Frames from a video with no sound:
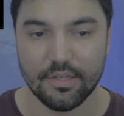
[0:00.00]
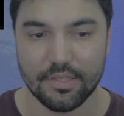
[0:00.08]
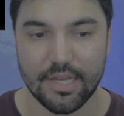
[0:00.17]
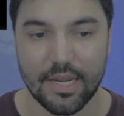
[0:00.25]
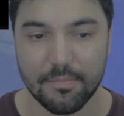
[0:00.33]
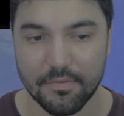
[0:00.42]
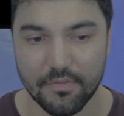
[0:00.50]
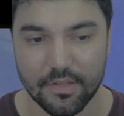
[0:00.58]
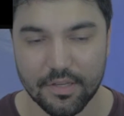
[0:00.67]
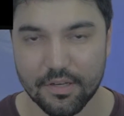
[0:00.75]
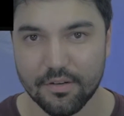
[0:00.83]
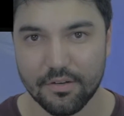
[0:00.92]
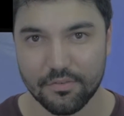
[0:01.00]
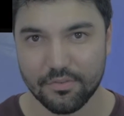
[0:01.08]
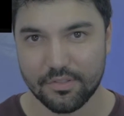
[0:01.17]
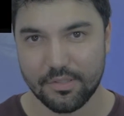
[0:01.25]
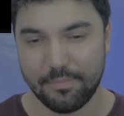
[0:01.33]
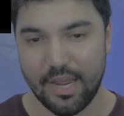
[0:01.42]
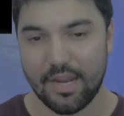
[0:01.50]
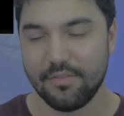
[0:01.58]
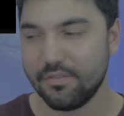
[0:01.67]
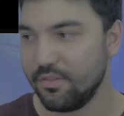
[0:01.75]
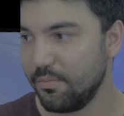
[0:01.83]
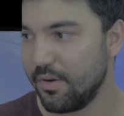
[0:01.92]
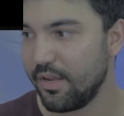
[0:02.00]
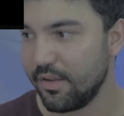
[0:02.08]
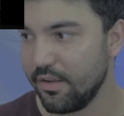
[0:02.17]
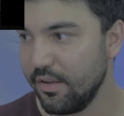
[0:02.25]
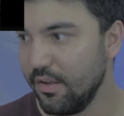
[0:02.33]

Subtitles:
game of the year, it really paves the way